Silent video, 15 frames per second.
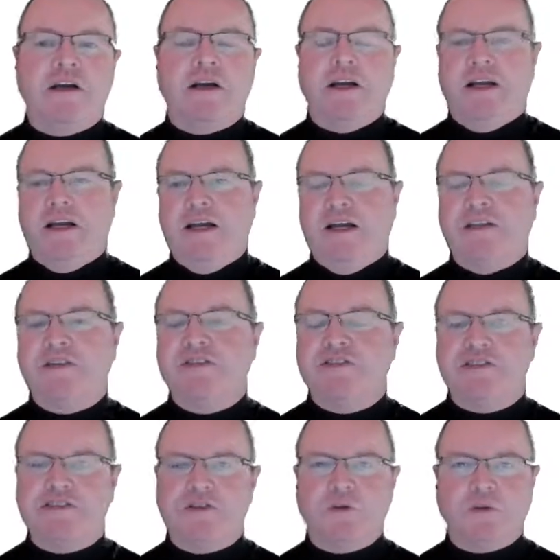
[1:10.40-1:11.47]
And this
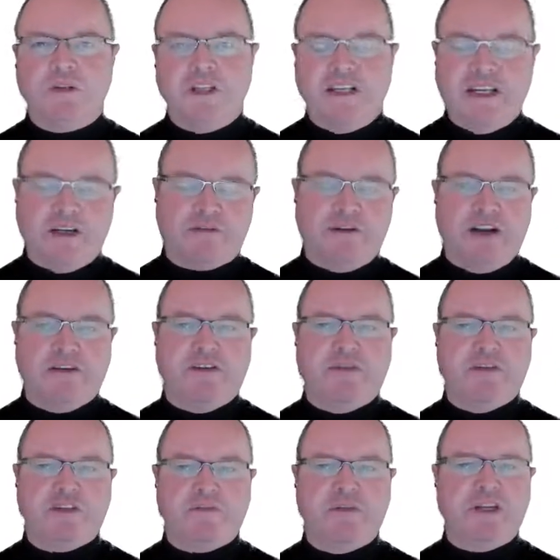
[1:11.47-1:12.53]
is called linear
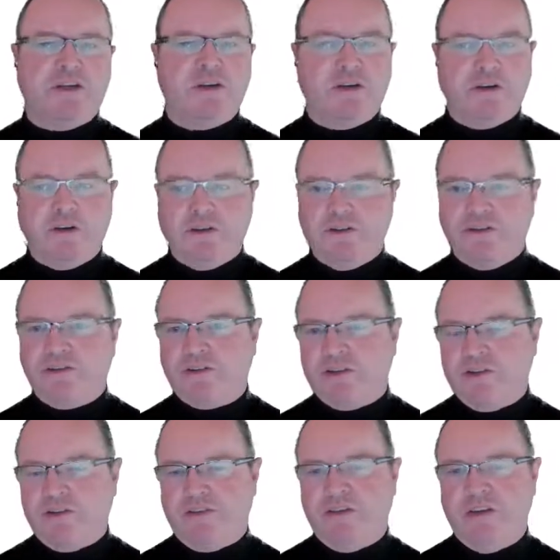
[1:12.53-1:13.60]
randomness because
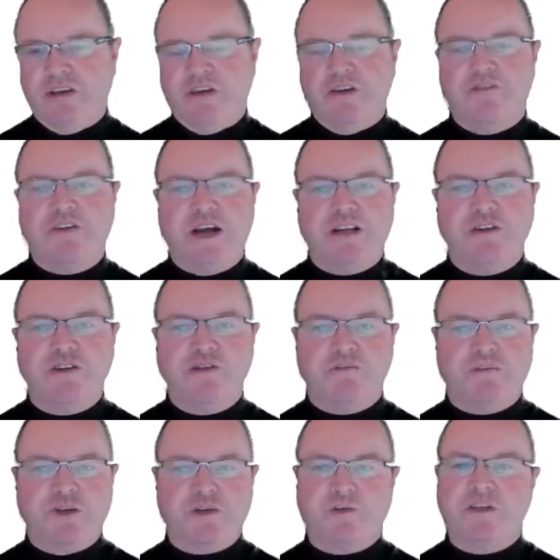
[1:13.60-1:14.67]
the values
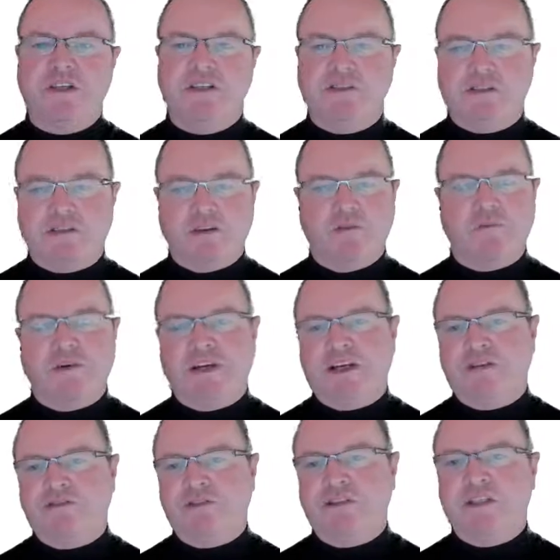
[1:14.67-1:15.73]
between 0 and
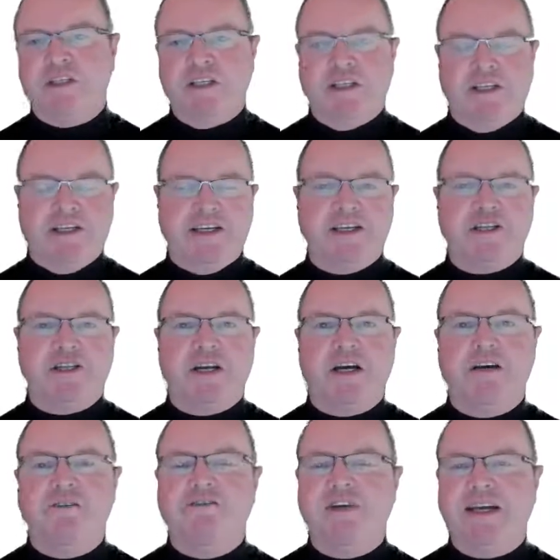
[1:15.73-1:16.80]
100 each
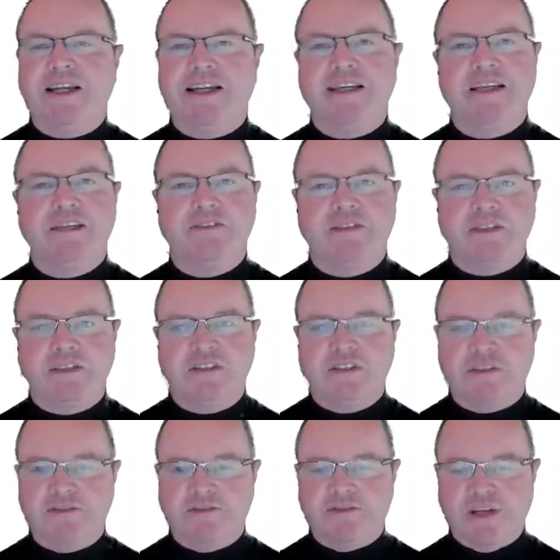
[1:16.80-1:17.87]
have an
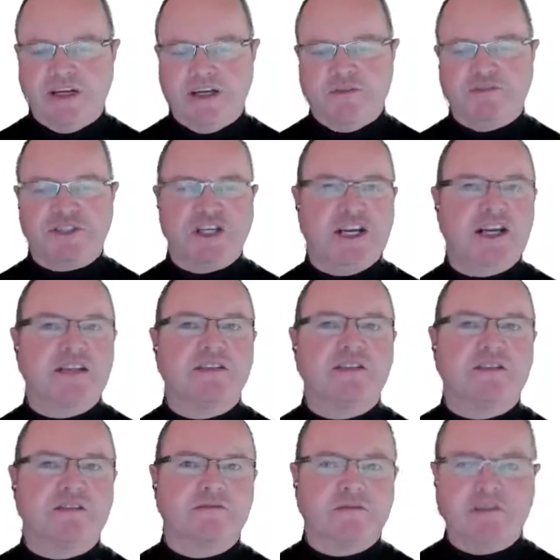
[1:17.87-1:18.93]
even chance.
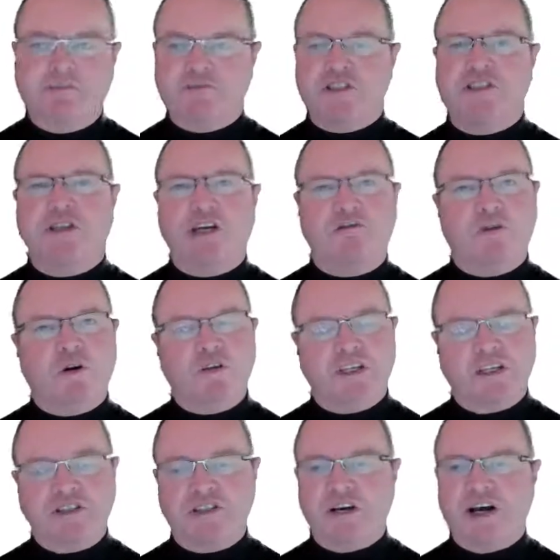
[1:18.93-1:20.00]
Just like rolling
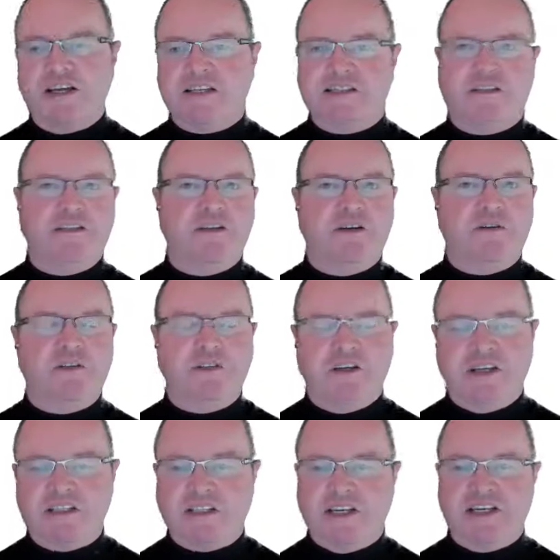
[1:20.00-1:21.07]
a dice, as though a
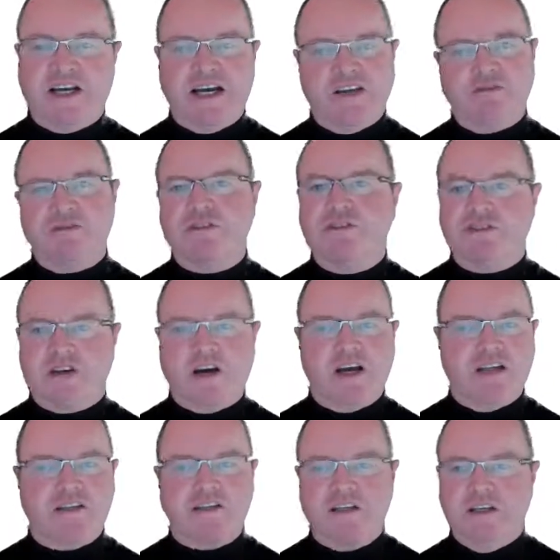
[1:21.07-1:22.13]
dice had 100
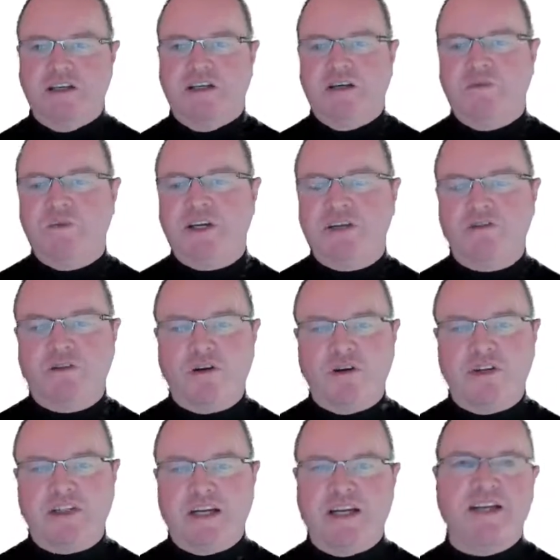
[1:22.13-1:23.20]
sides, and we can roll
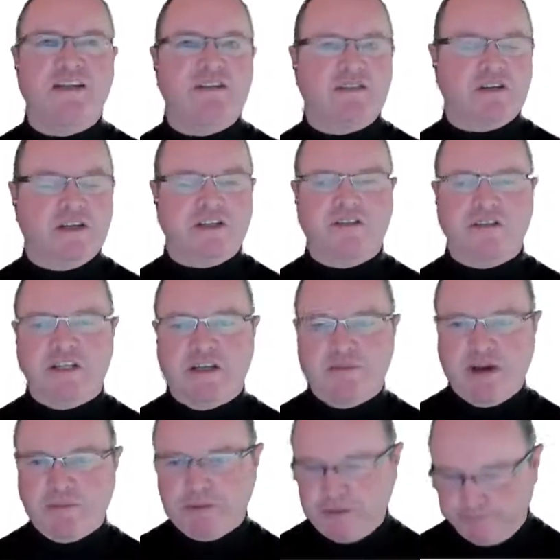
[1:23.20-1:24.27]
it, any side could come
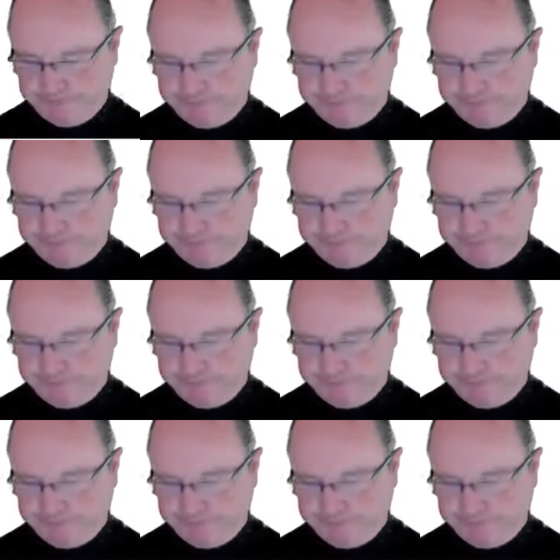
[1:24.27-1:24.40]
up.